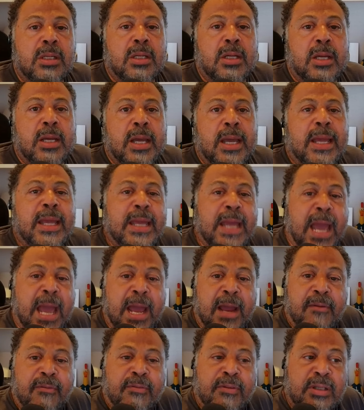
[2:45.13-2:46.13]
He
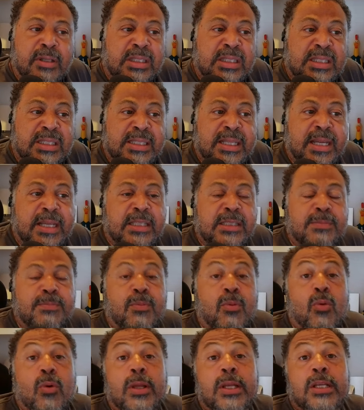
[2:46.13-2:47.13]
averaged
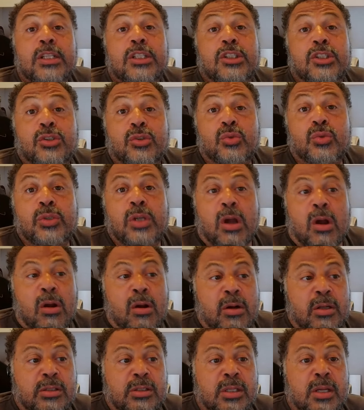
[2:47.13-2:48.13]
6.2
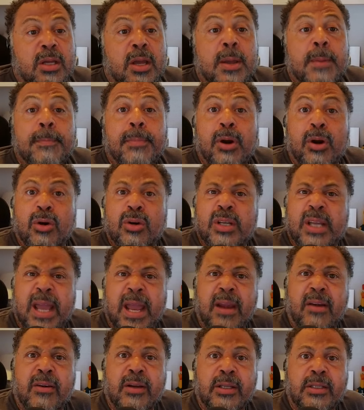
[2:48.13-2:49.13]
yards per
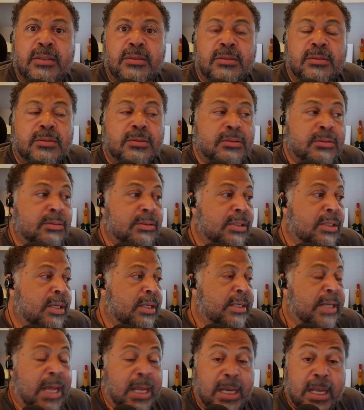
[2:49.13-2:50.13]
carry.
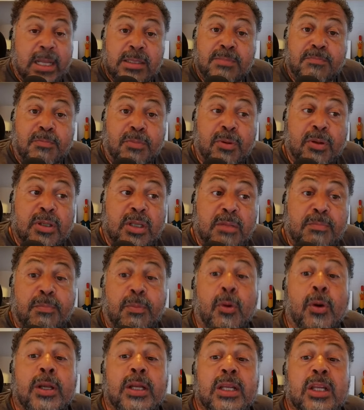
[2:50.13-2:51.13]
Now, that's pretty,
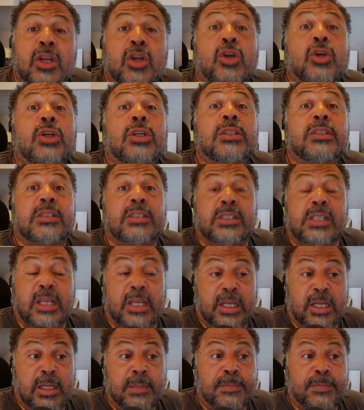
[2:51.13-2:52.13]
pretty good,
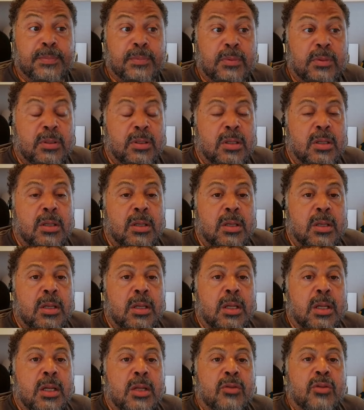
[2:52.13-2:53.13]
Skip.
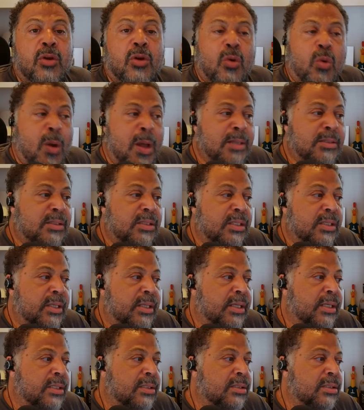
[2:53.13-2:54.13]
The question
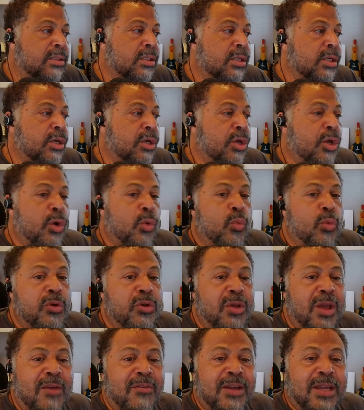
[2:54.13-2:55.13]
is when
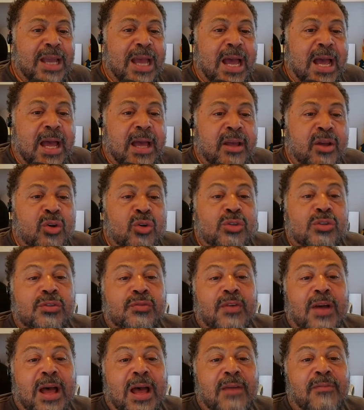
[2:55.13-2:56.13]
you have a guy who's
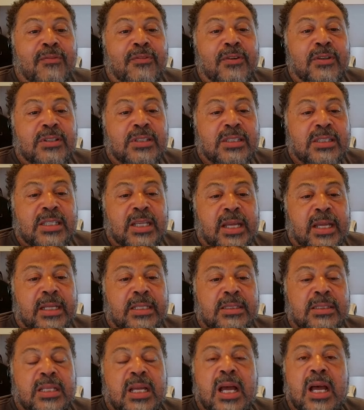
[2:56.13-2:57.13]
five foot
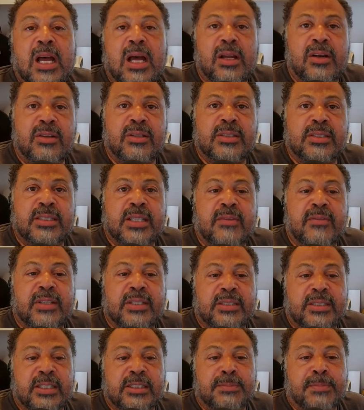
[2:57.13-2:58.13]
six,
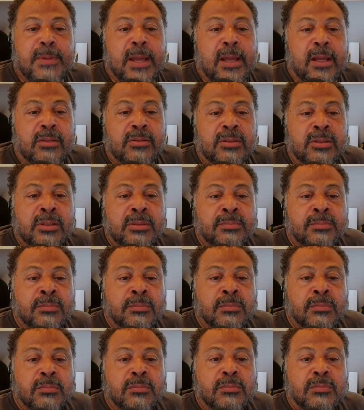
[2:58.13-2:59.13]
176 pounds,
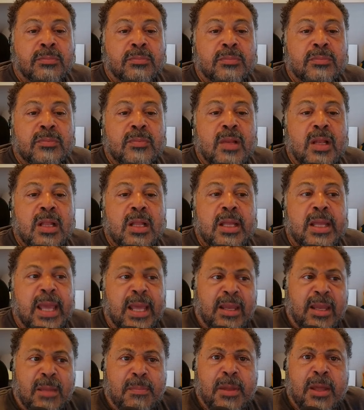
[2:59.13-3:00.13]
can
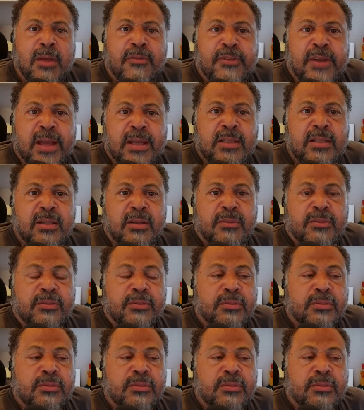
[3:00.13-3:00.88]
they be effective?